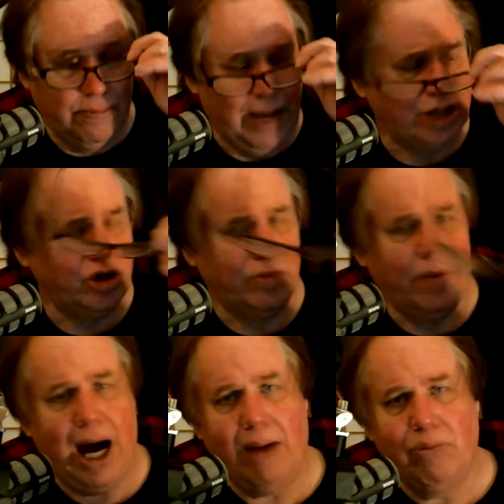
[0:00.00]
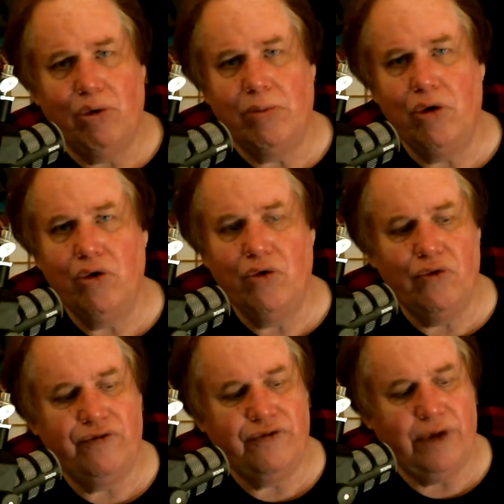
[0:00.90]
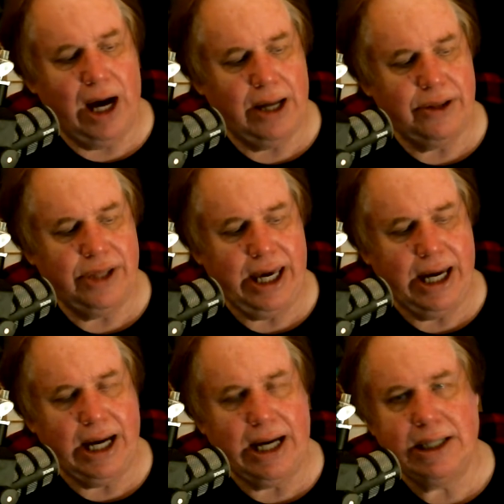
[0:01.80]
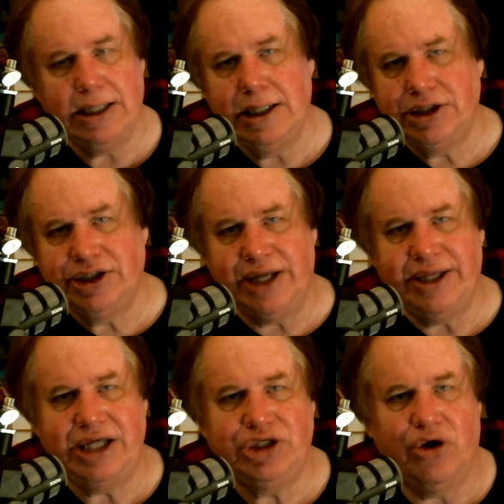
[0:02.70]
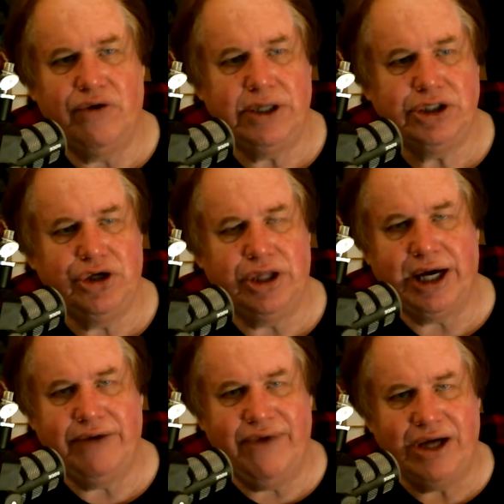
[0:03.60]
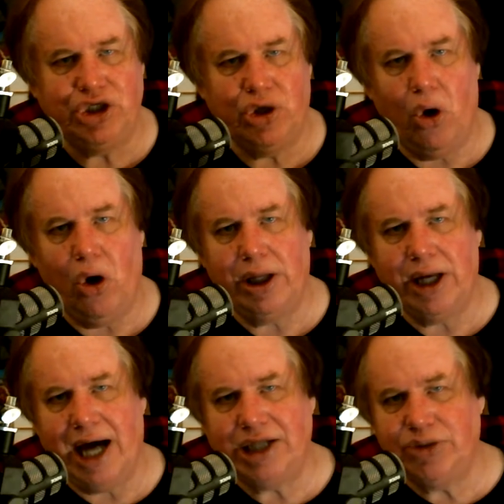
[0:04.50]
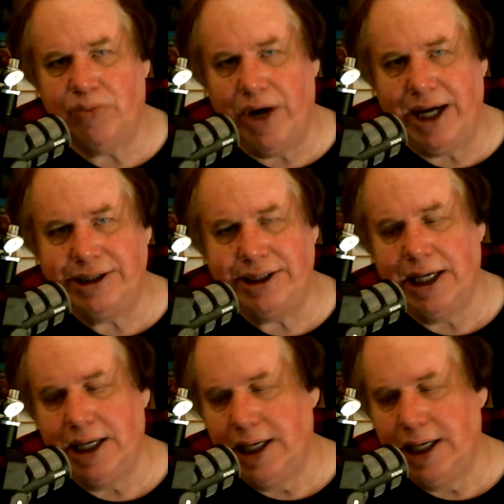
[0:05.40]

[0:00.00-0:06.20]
Pastor Bob will move the Sunday service to the convention hall in Hot Springs.